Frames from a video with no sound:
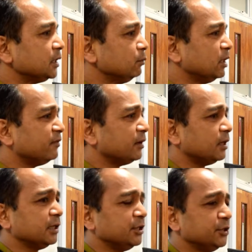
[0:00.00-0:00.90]
with
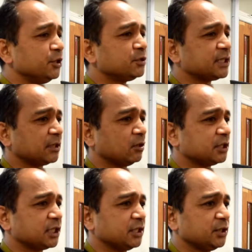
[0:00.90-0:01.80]
new
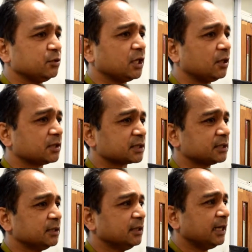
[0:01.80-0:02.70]
technology and new cars.
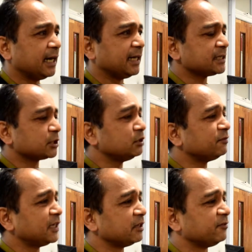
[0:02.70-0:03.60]
And that's a good
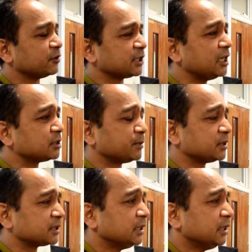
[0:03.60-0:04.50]
thing for Toyota,
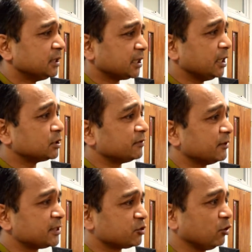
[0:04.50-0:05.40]
because Toyota are
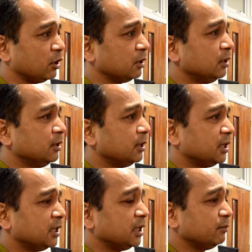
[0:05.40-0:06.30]
very strong
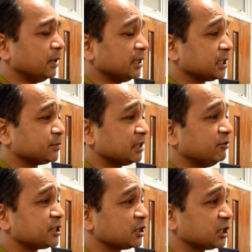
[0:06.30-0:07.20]
in terms of the
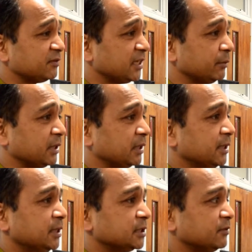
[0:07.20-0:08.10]
research and development.
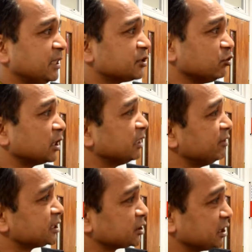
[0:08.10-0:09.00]
So if they're strong in their
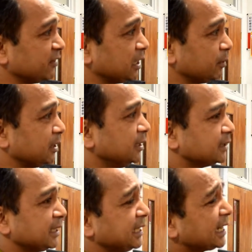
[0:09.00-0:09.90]
research and development,
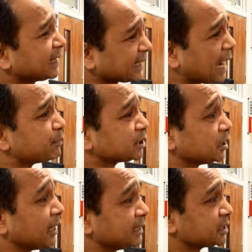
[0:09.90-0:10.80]
then they can
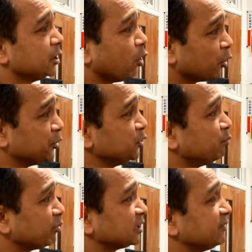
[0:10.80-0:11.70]
capitalize on new
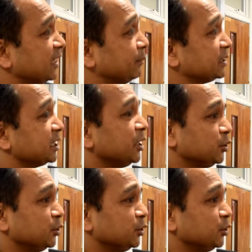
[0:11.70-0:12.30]
product developments